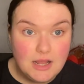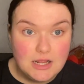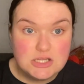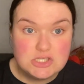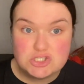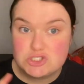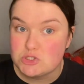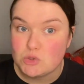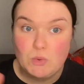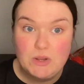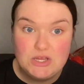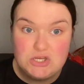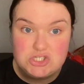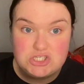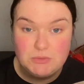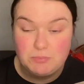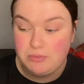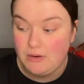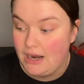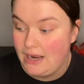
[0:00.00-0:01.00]
switch to
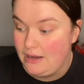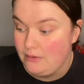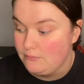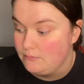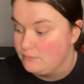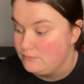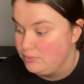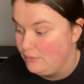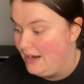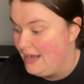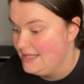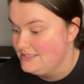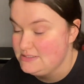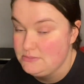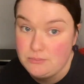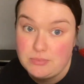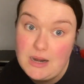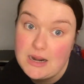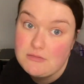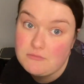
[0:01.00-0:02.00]
brown bread and
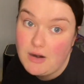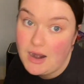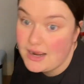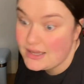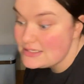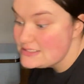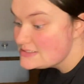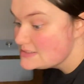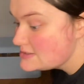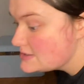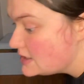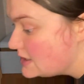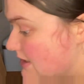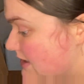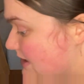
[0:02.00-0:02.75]
brown rice.